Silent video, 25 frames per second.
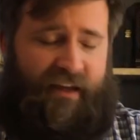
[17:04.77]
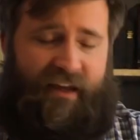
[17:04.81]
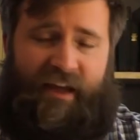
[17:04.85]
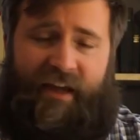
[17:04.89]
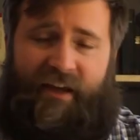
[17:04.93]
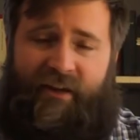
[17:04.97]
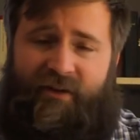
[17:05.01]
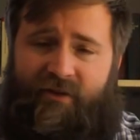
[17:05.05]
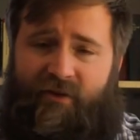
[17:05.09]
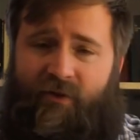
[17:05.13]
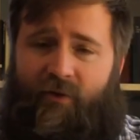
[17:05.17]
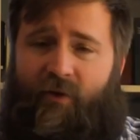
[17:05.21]

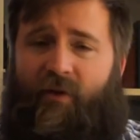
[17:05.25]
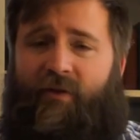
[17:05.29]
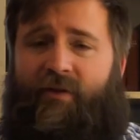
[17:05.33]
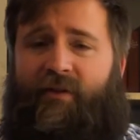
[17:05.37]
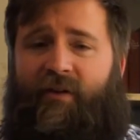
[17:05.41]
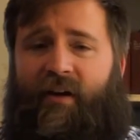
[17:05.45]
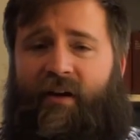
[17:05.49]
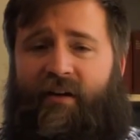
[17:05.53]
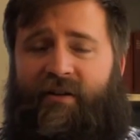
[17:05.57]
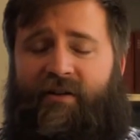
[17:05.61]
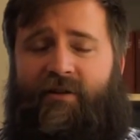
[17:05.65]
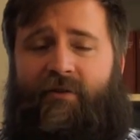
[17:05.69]
Eastern
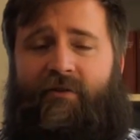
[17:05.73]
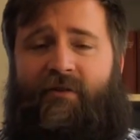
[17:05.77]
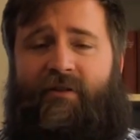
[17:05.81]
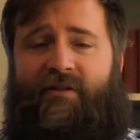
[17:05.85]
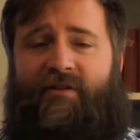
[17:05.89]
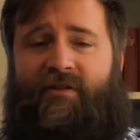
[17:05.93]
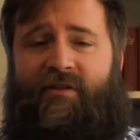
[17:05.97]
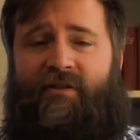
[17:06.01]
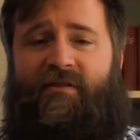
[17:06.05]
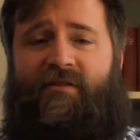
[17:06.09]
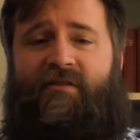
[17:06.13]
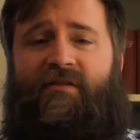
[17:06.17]
Orthodox
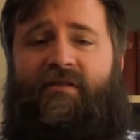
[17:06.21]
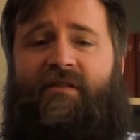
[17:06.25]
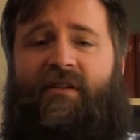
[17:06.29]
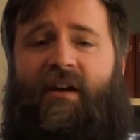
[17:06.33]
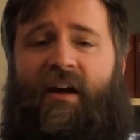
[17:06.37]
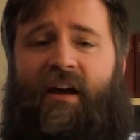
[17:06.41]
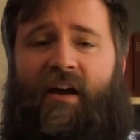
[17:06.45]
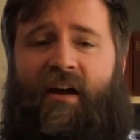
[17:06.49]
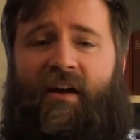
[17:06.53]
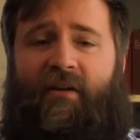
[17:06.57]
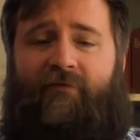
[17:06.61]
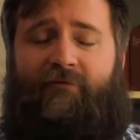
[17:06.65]
Christians
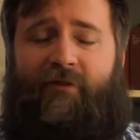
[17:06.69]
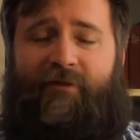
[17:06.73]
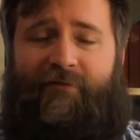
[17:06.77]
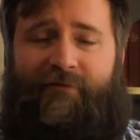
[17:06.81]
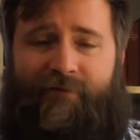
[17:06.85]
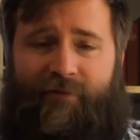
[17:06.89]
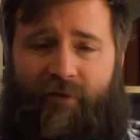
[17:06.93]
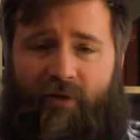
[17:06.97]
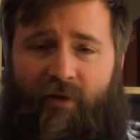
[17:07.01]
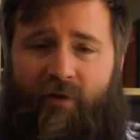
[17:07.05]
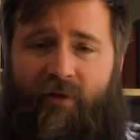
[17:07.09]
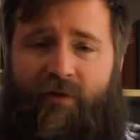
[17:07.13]

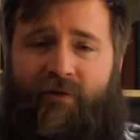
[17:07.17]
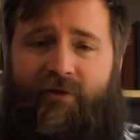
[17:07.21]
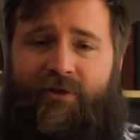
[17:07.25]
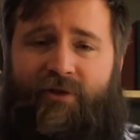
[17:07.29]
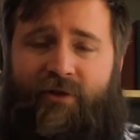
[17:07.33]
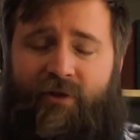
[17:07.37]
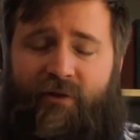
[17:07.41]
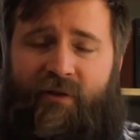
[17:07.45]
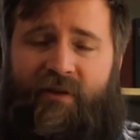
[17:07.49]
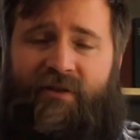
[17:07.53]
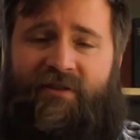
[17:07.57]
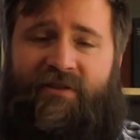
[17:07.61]
refer
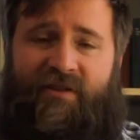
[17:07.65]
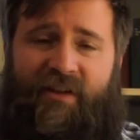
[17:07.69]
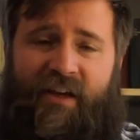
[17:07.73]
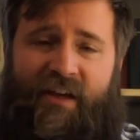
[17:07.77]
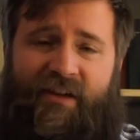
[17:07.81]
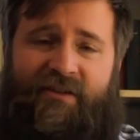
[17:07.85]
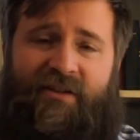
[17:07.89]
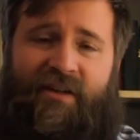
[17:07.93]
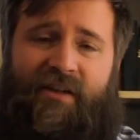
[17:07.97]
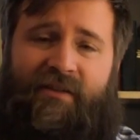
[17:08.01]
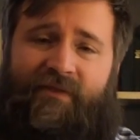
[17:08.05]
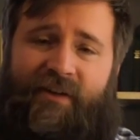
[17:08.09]
to the
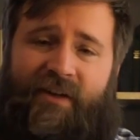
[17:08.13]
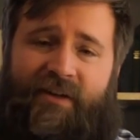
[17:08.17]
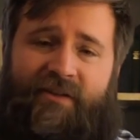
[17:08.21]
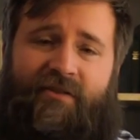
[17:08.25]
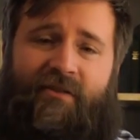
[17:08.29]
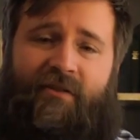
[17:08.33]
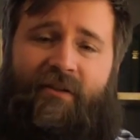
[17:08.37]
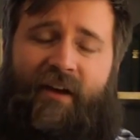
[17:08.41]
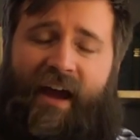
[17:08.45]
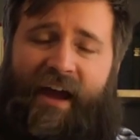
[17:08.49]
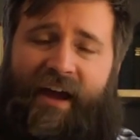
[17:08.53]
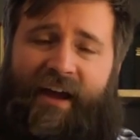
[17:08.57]
season of
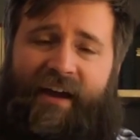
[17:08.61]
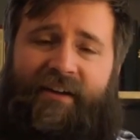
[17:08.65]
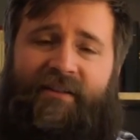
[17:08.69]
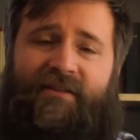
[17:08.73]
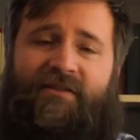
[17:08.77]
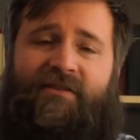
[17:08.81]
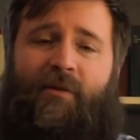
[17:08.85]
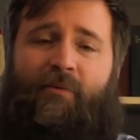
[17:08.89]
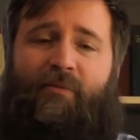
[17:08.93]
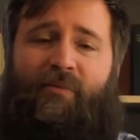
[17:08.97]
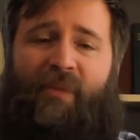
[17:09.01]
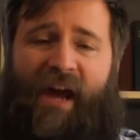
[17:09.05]
Easter
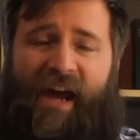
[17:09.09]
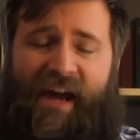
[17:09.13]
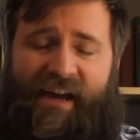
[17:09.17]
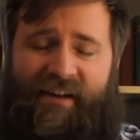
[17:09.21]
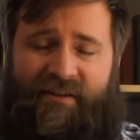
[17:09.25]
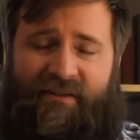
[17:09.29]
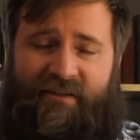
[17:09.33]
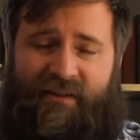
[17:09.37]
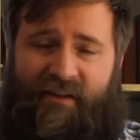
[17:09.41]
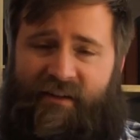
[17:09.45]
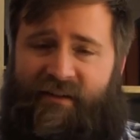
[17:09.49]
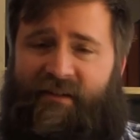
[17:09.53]
as
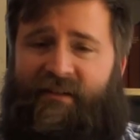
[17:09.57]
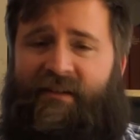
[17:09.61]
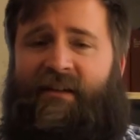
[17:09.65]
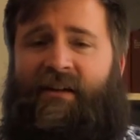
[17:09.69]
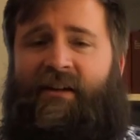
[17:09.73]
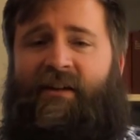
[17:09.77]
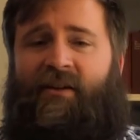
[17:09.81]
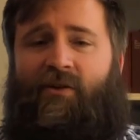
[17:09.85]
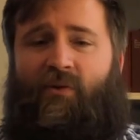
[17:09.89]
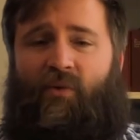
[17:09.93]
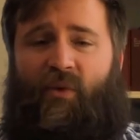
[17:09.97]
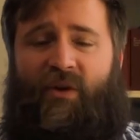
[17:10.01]
Pascha,
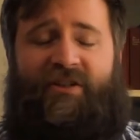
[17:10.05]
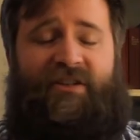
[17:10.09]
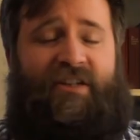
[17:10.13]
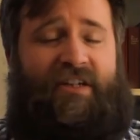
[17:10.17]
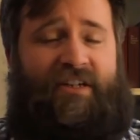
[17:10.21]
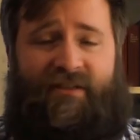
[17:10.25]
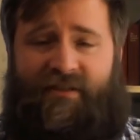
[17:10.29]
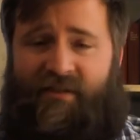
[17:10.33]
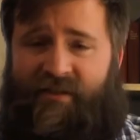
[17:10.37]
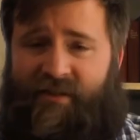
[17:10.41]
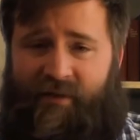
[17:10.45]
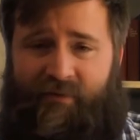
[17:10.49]
which
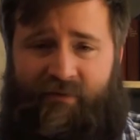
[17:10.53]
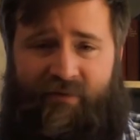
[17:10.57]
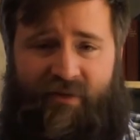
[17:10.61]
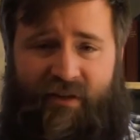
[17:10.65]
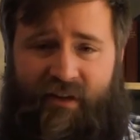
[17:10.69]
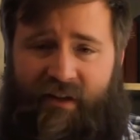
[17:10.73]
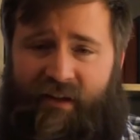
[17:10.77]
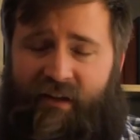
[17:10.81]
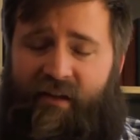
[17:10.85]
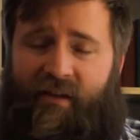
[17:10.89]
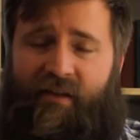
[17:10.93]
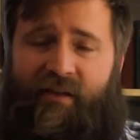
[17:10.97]
is
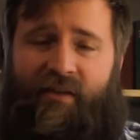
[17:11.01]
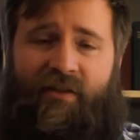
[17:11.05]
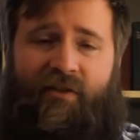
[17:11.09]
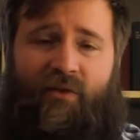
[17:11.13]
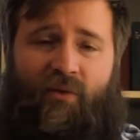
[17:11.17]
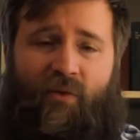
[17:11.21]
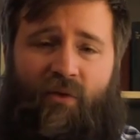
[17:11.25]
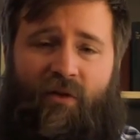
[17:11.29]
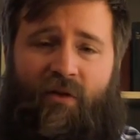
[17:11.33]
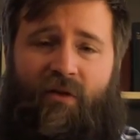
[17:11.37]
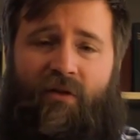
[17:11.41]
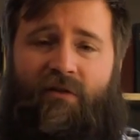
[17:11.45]
simply the
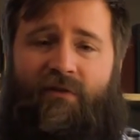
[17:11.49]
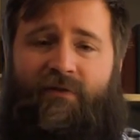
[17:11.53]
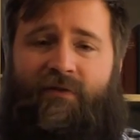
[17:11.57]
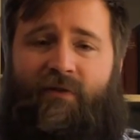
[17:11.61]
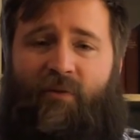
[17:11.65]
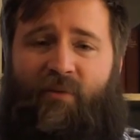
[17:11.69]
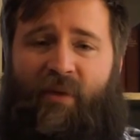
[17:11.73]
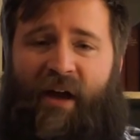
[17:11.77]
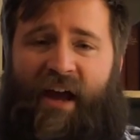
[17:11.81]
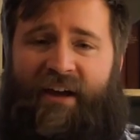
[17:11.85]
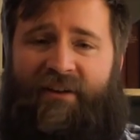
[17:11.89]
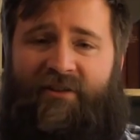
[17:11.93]
word
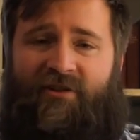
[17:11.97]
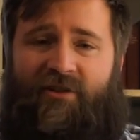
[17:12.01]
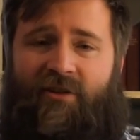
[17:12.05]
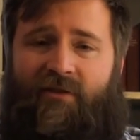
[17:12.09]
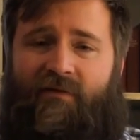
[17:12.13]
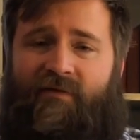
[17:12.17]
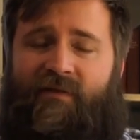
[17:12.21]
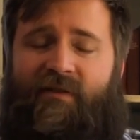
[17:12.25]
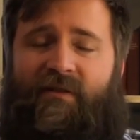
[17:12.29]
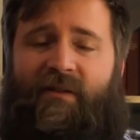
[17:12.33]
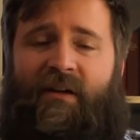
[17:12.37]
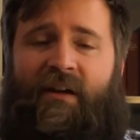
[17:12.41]
for
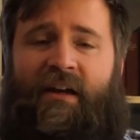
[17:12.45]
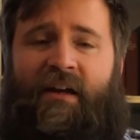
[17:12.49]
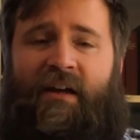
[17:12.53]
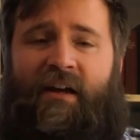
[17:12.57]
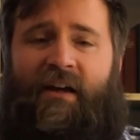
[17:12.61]
Passover.